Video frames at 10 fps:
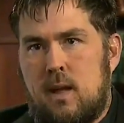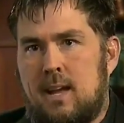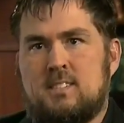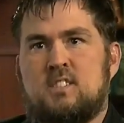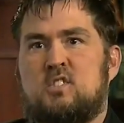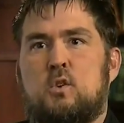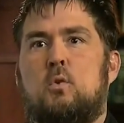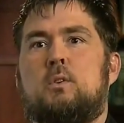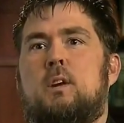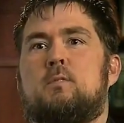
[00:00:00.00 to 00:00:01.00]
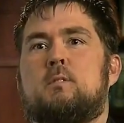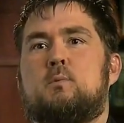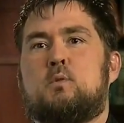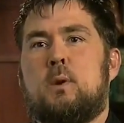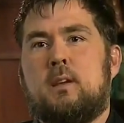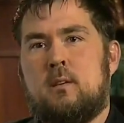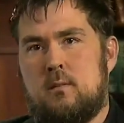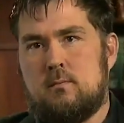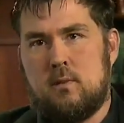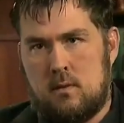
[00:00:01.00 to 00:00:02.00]
I guess, the sole difference
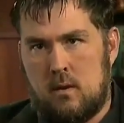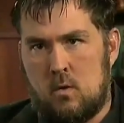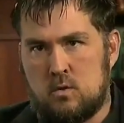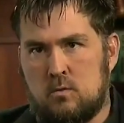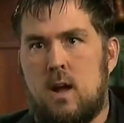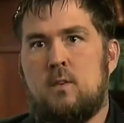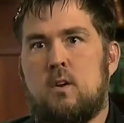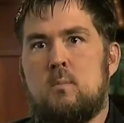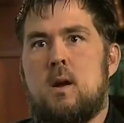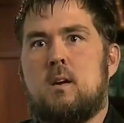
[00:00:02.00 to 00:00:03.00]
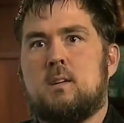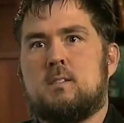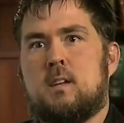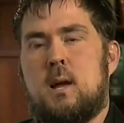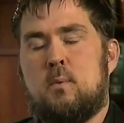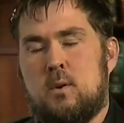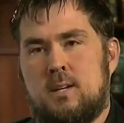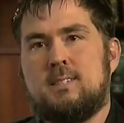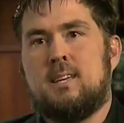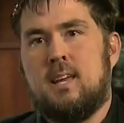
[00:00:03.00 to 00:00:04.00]
between Lone Survivor and American Sniper
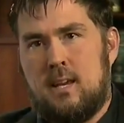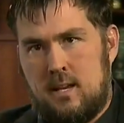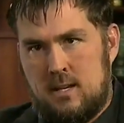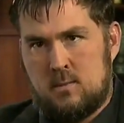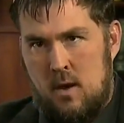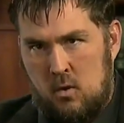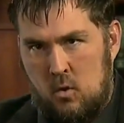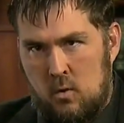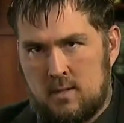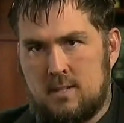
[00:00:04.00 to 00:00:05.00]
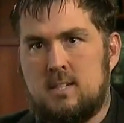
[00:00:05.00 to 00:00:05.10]
is it is about Chris.